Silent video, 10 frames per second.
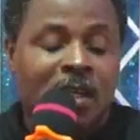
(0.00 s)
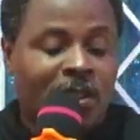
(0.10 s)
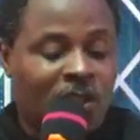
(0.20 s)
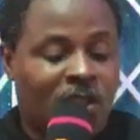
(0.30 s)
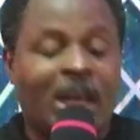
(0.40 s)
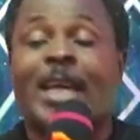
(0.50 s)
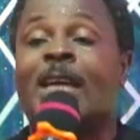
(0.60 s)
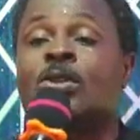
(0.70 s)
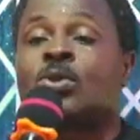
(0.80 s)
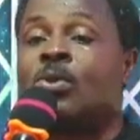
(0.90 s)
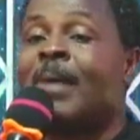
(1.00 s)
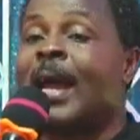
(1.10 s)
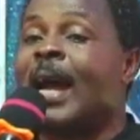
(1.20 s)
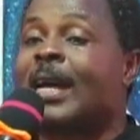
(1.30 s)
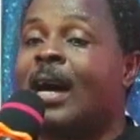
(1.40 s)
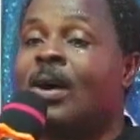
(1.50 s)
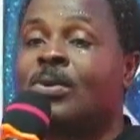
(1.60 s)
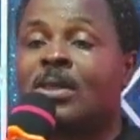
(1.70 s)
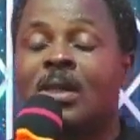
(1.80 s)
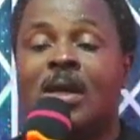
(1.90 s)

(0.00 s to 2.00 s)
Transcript: checking through my account,